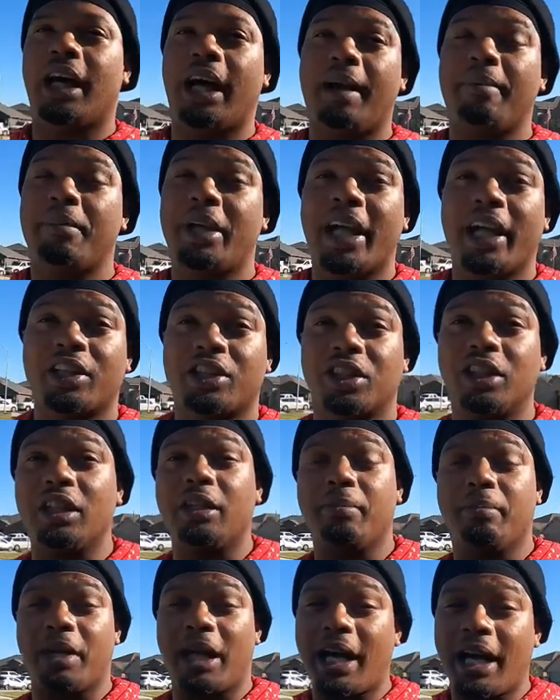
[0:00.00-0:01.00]
I'm
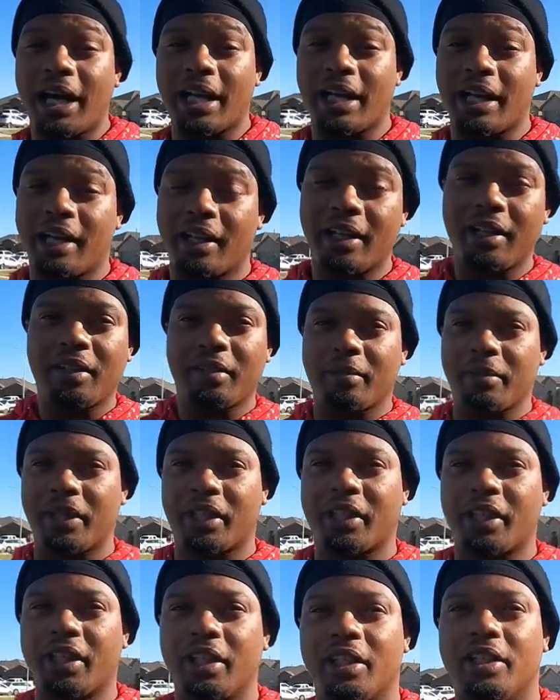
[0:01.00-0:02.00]
actually buying it
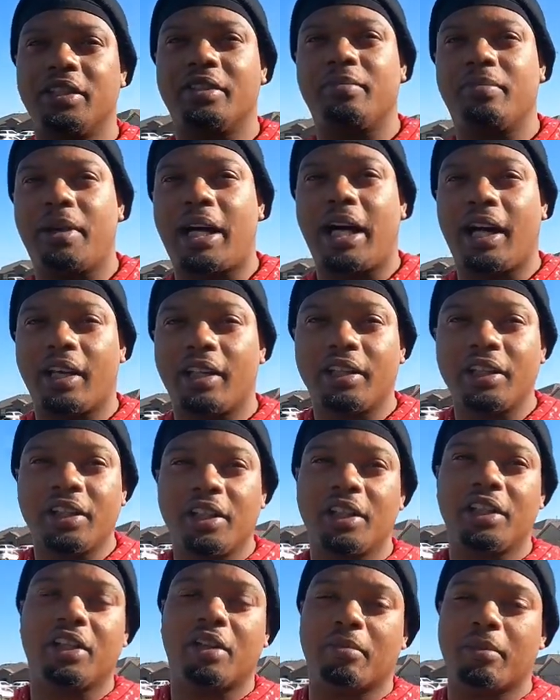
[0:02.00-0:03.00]
because my
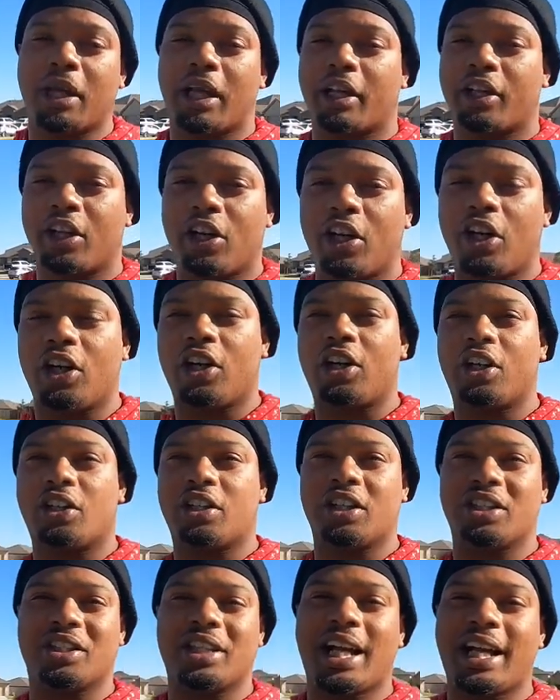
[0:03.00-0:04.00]
hood on my
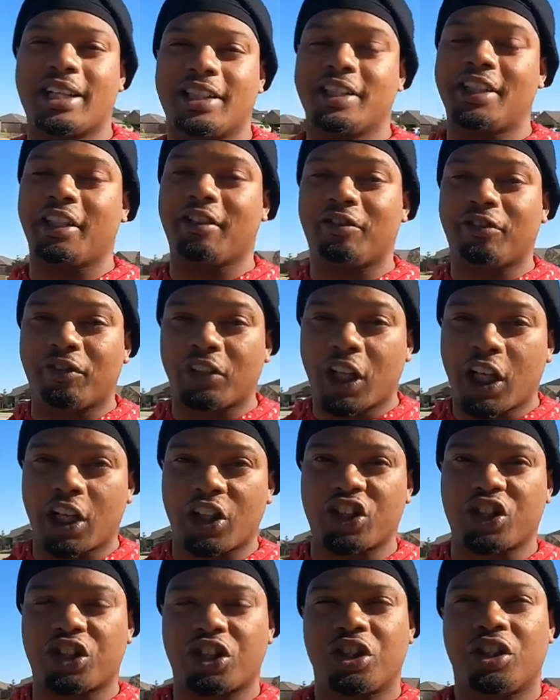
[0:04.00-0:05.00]
car does not sit
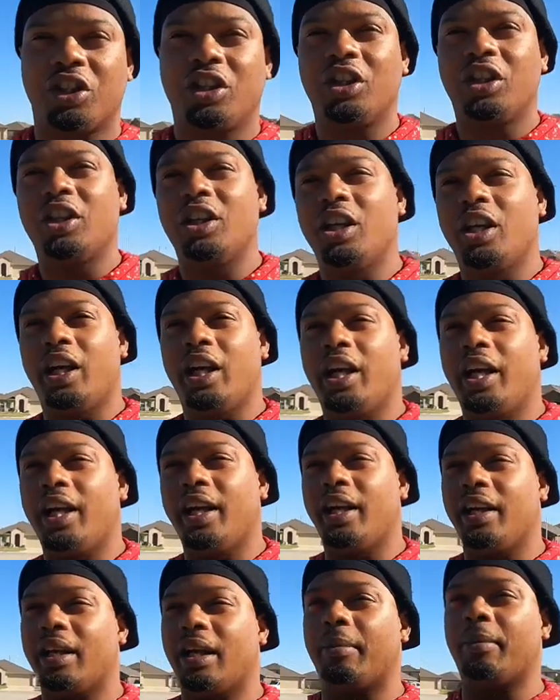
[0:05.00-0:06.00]
flush.
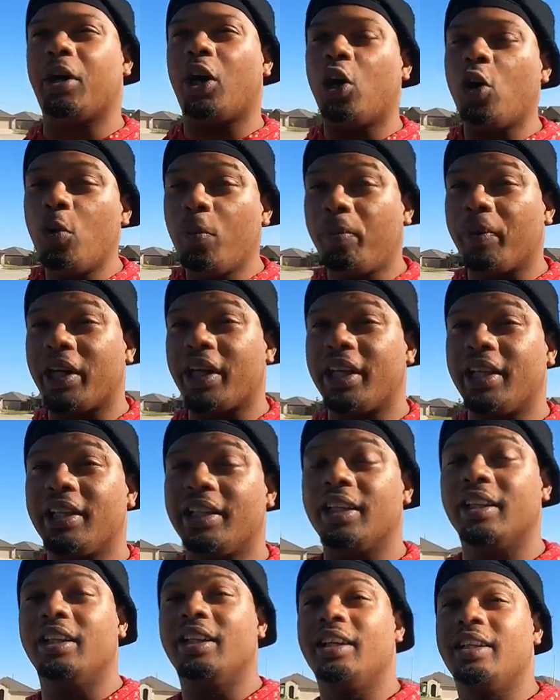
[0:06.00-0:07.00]
And I'm
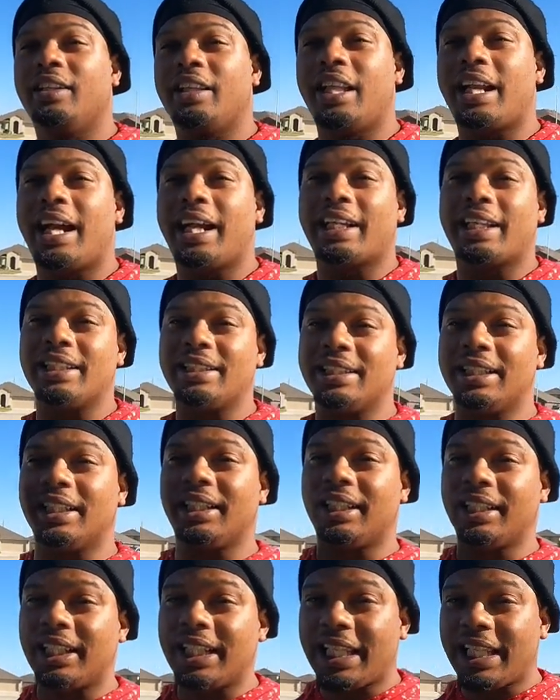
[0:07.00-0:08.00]
hoping that I can
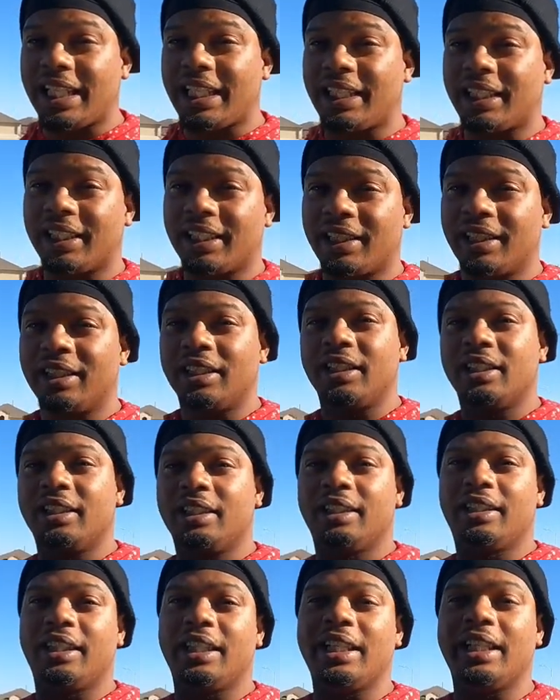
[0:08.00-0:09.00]
delete
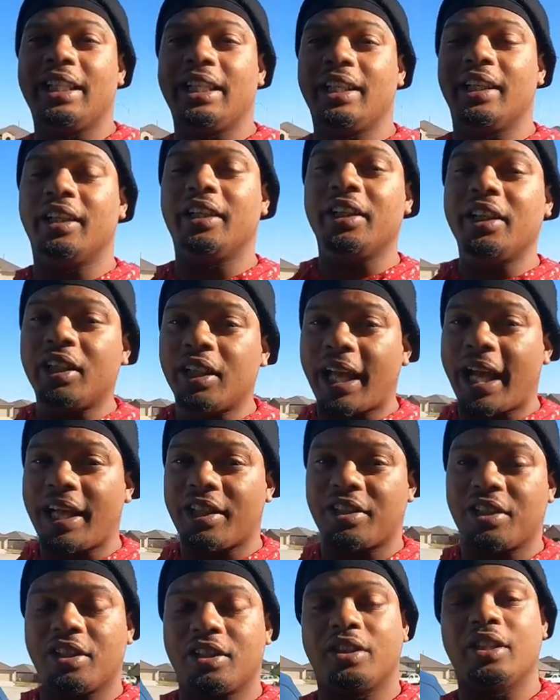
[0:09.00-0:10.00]
the hood
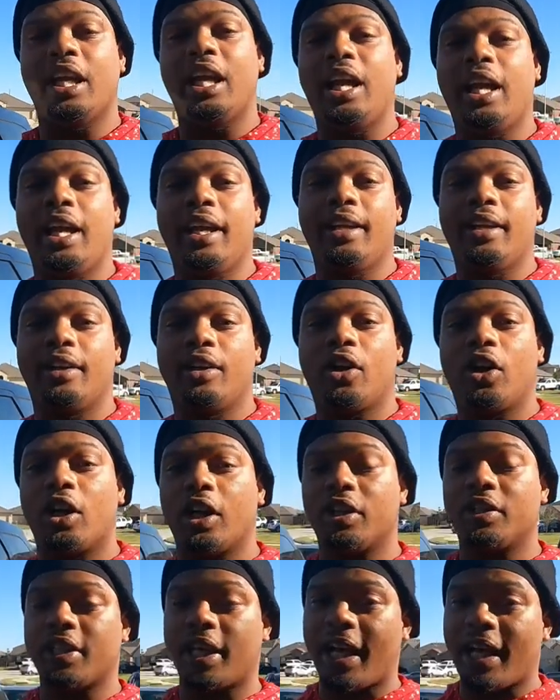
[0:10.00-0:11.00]
latches that
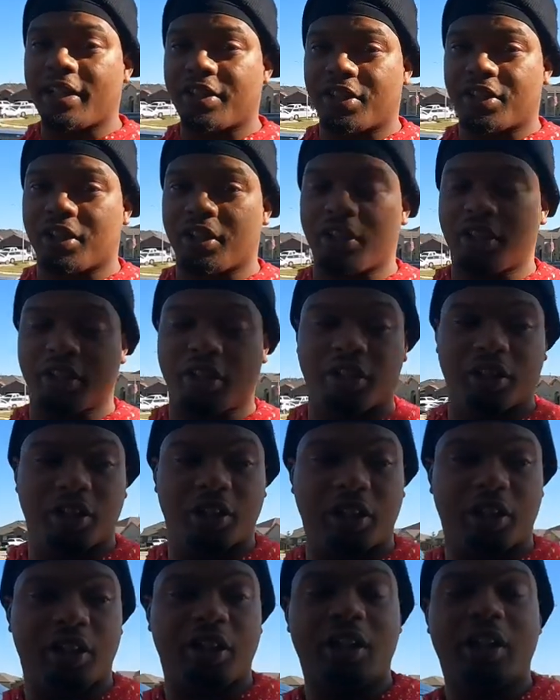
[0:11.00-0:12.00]
are attached to the
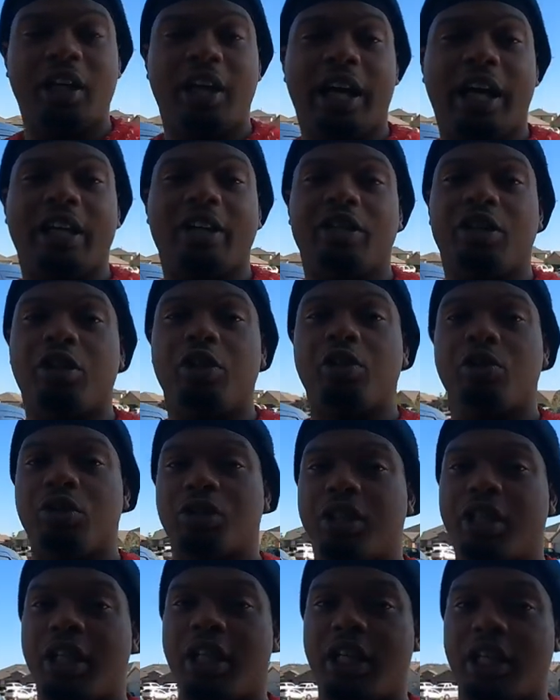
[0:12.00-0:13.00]
hood and
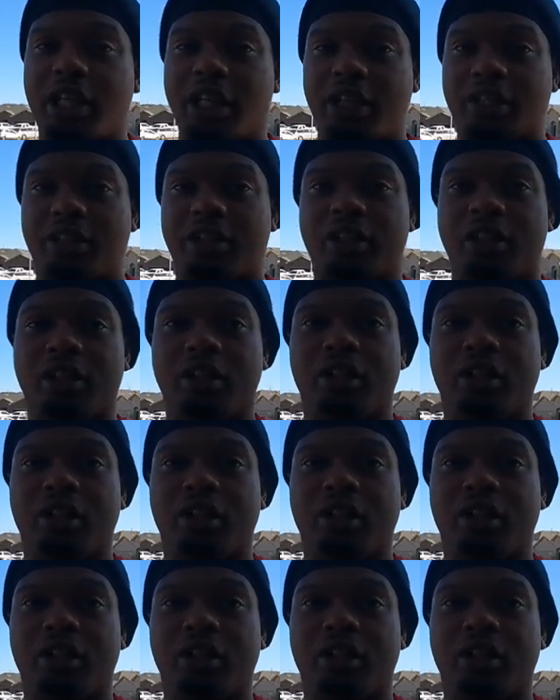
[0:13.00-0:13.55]
use these